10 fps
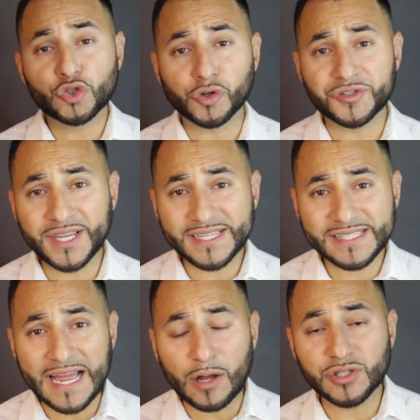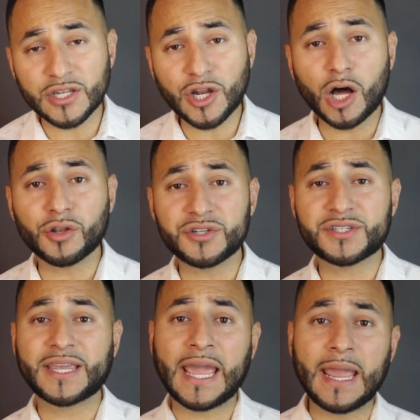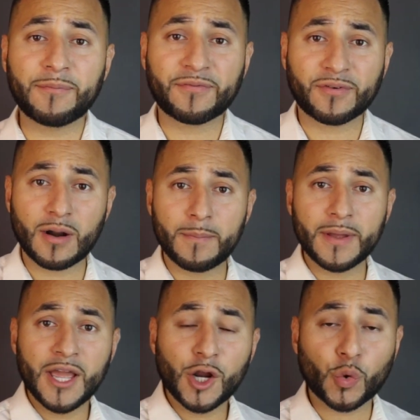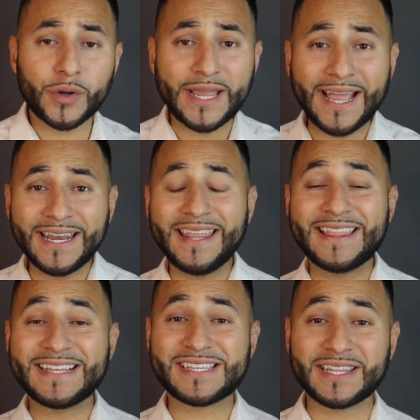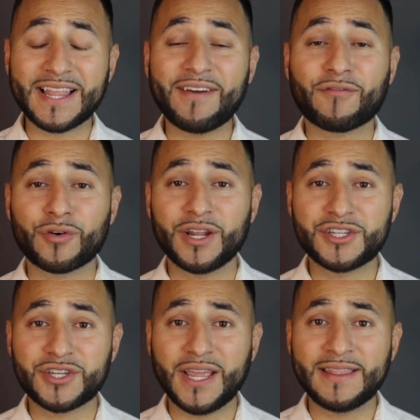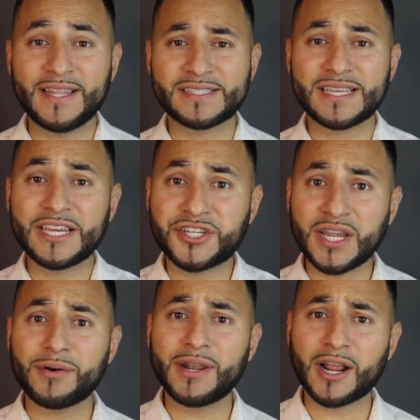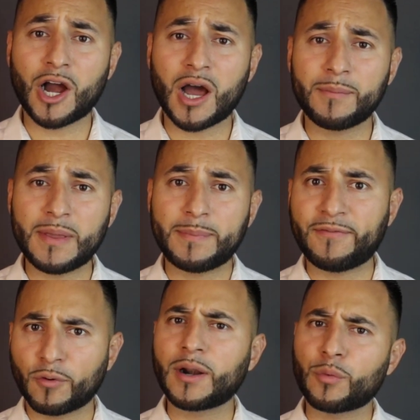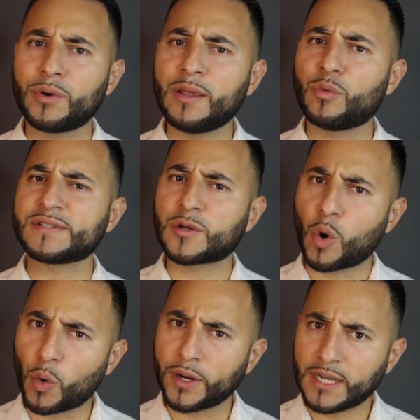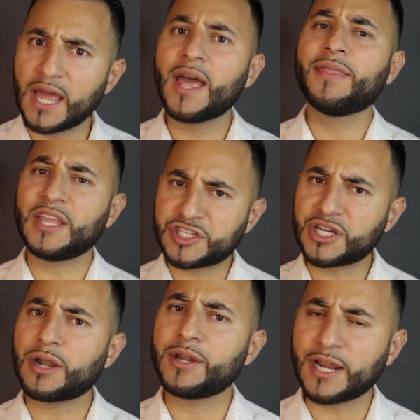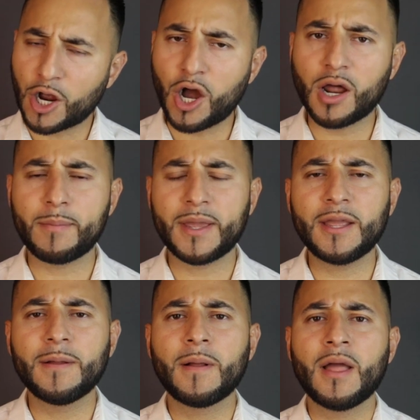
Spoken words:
So $6,000 came from creating this leverage in this sharing economy before it really was coined the sharing economy.